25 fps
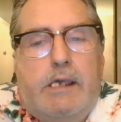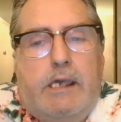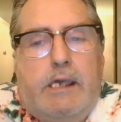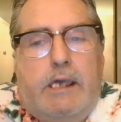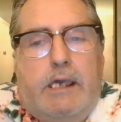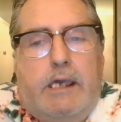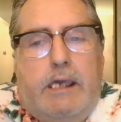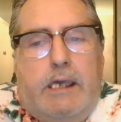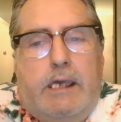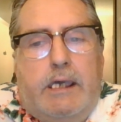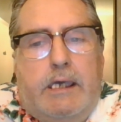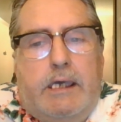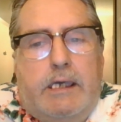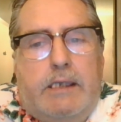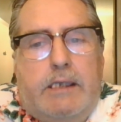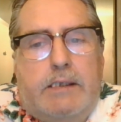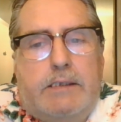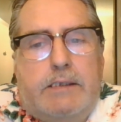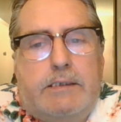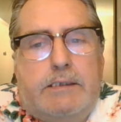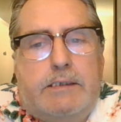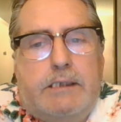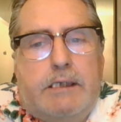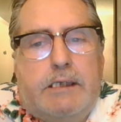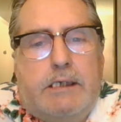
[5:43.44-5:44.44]

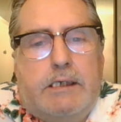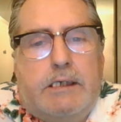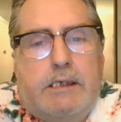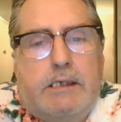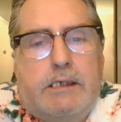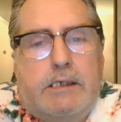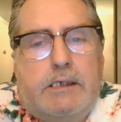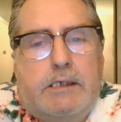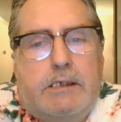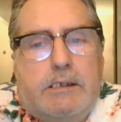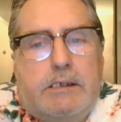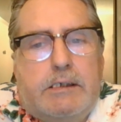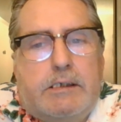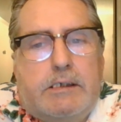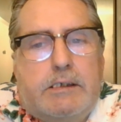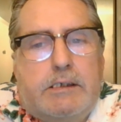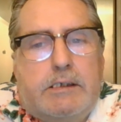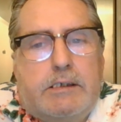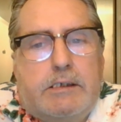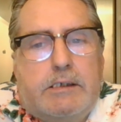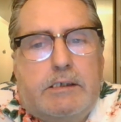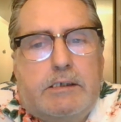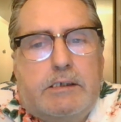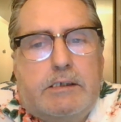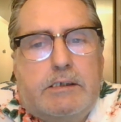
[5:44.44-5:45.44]
And
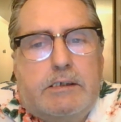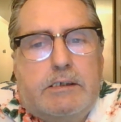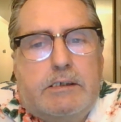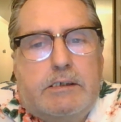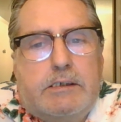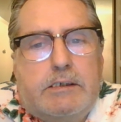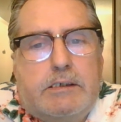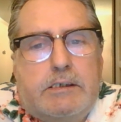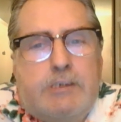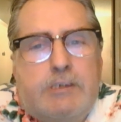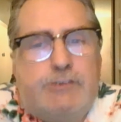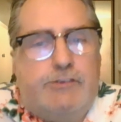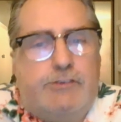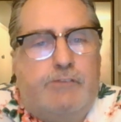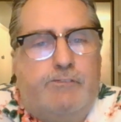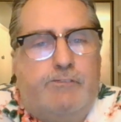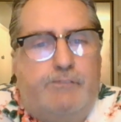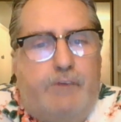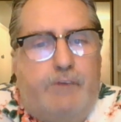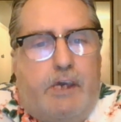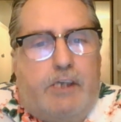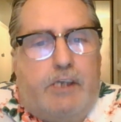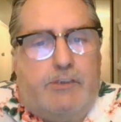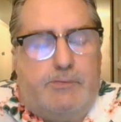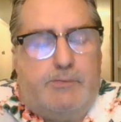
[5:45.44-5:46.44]
its
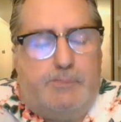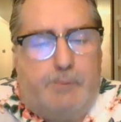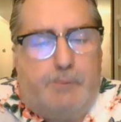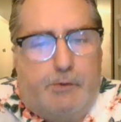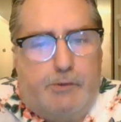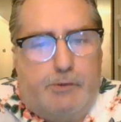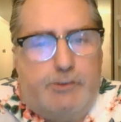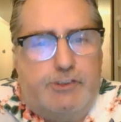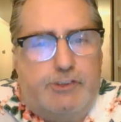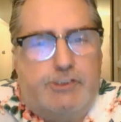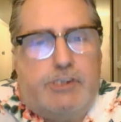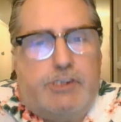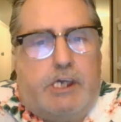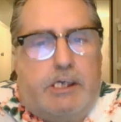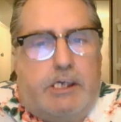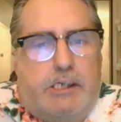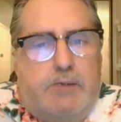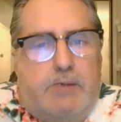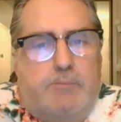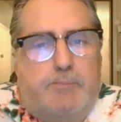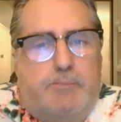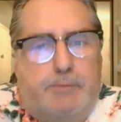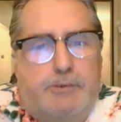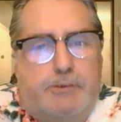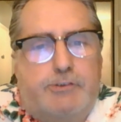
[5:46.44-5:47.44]
effects per
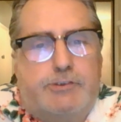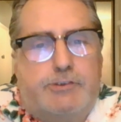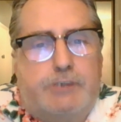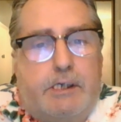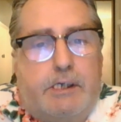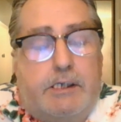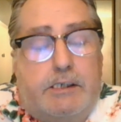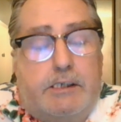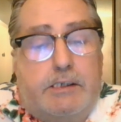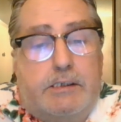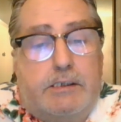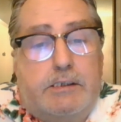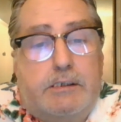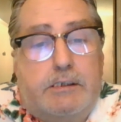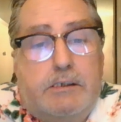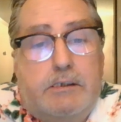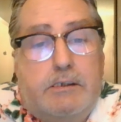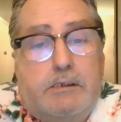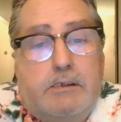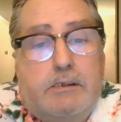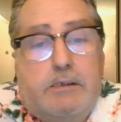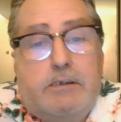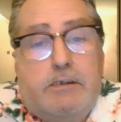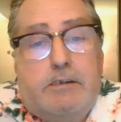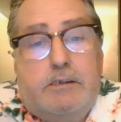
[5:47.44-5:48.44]
second
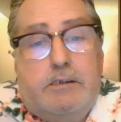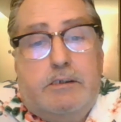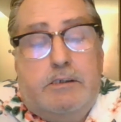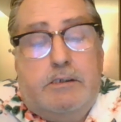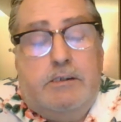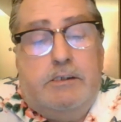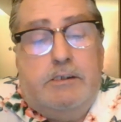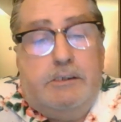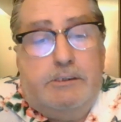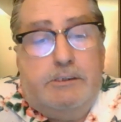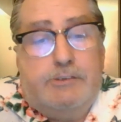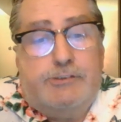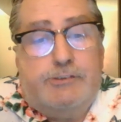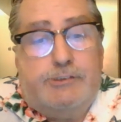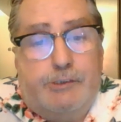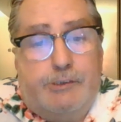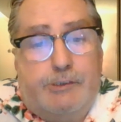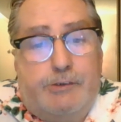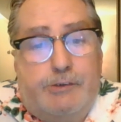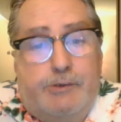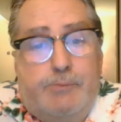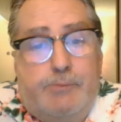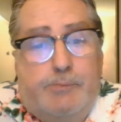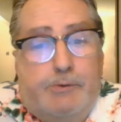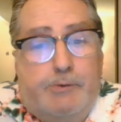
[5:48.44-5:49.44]
in his
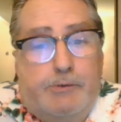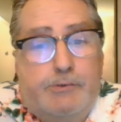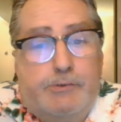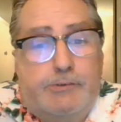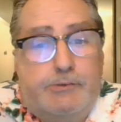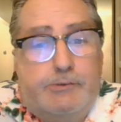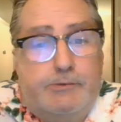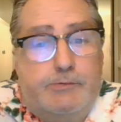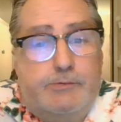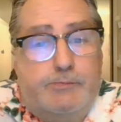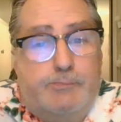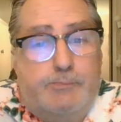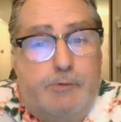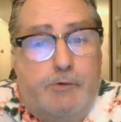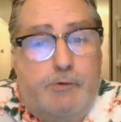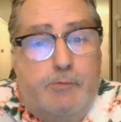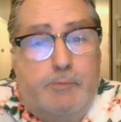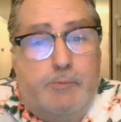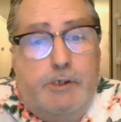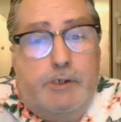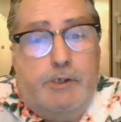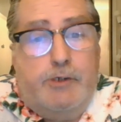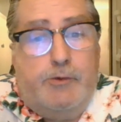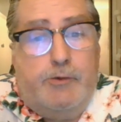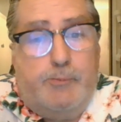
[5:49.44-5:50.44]
theory per
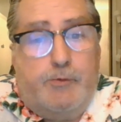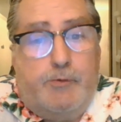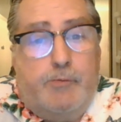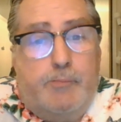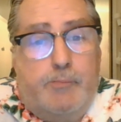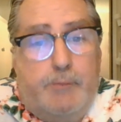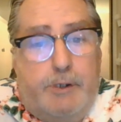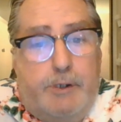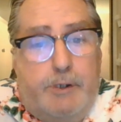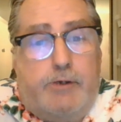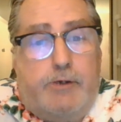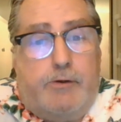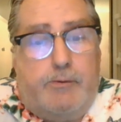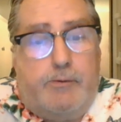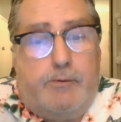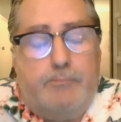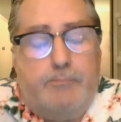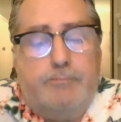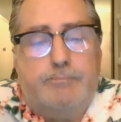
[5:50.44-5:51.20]
meter.